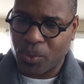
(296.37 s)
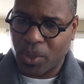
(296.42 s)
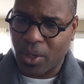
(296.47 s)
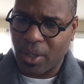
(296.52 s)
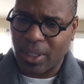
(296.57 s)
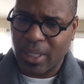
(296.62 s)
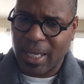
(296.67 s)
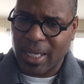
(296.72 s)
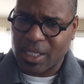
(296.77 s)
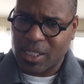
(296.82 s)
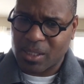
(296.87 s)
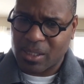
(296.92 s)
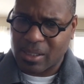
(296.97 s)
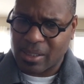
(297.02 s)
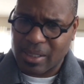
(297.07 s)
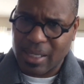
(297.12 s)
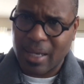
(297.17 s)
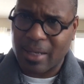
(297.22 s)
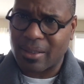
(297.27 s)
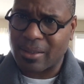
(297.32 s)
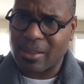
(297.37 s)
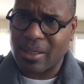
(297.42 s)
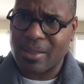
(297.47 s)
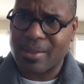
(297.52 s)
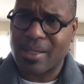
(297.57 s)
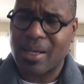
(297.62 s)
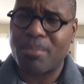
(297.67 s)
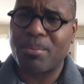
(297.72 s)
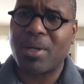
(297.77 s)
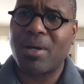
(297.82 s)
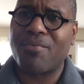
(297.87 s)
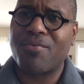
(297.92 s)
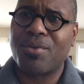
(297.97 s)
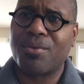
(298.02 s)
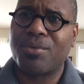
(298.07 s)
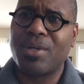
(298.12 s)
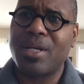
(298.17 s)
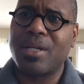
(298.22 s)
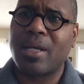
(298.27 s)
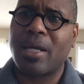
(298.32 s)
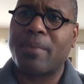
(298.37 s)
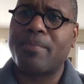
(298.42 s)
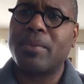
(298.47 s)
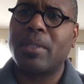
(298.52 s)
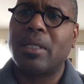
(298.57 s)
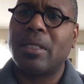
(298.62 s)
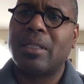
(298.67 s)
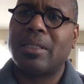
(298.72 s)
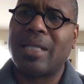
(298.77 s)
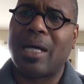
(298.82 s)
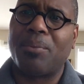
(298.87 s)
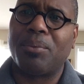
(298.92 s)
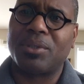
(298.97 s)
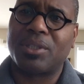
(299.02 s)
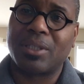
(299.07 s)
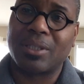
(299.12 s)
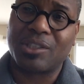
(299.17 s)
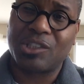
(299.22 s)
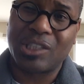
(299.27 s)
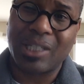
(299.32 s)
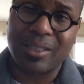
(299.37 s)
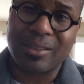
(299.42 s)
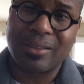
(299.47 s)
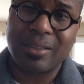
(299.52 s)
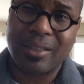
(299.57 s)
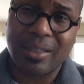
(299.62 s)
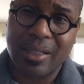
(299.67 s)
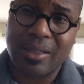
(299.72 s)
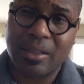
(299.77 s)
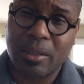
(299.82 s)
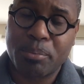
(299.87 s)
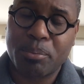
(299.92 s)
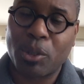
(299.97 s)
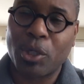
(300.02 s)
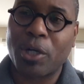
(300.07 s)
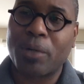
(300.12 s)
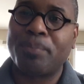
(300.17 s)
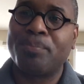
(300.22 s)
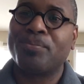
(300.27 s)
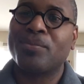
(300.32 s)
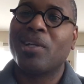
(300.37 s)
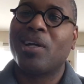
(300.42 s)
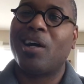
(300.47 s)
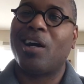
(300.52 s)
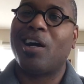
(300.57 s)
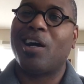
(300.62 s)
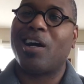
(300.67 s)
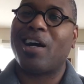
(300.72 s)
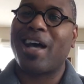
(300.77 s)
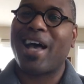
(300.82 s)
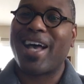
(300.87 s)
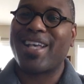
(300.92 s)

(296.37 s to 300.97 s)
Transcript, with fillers: We're going to extend some of the reading that was suggested in the book uh,